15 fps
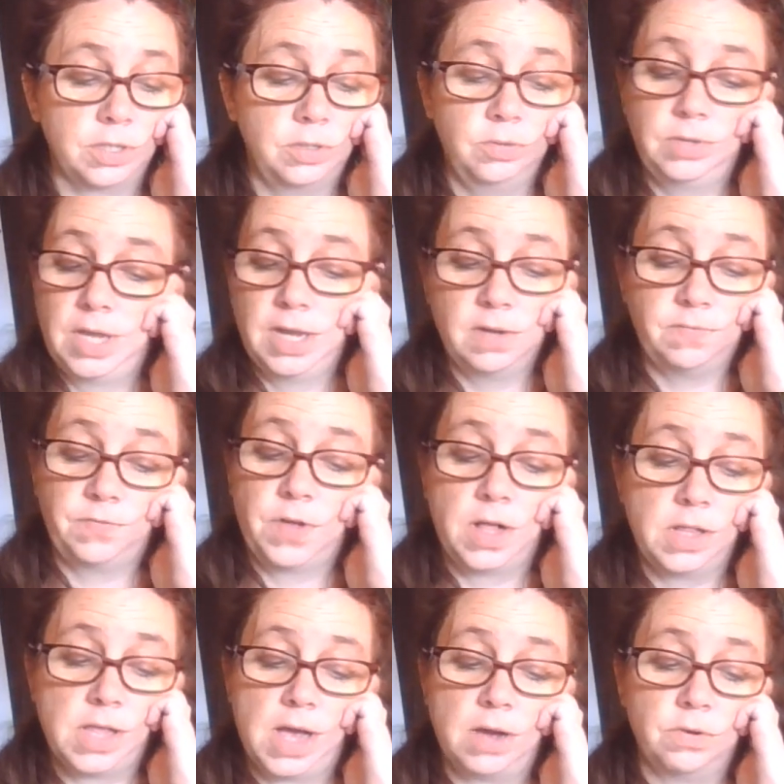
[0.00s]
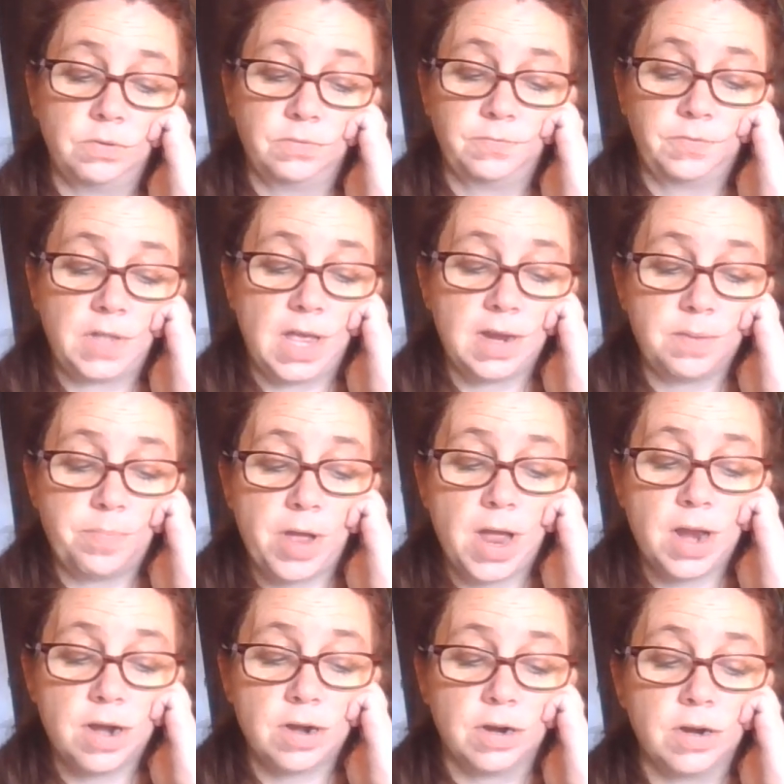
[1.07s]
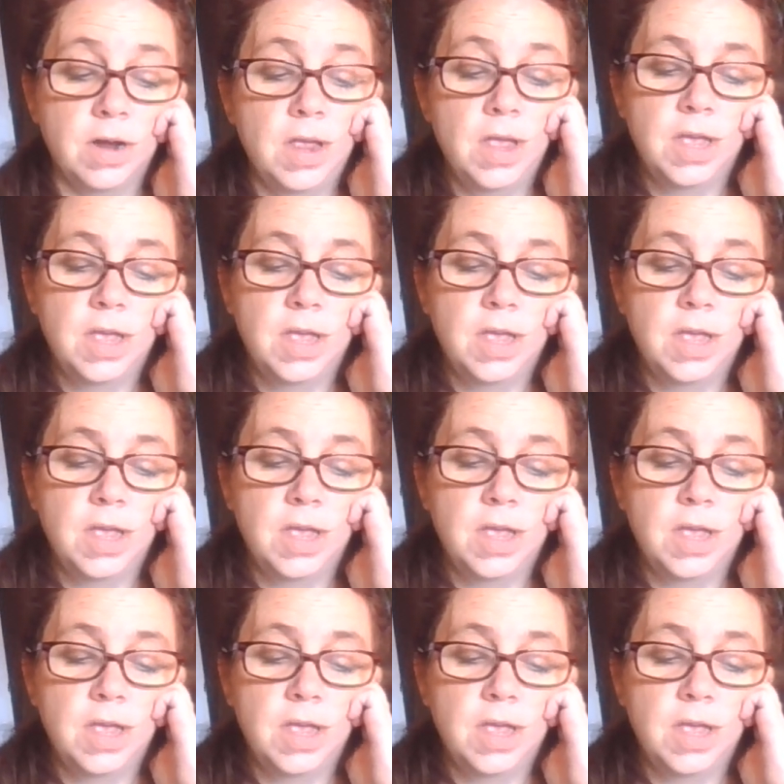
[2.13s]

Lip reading: You can't fall out. Fly up higher."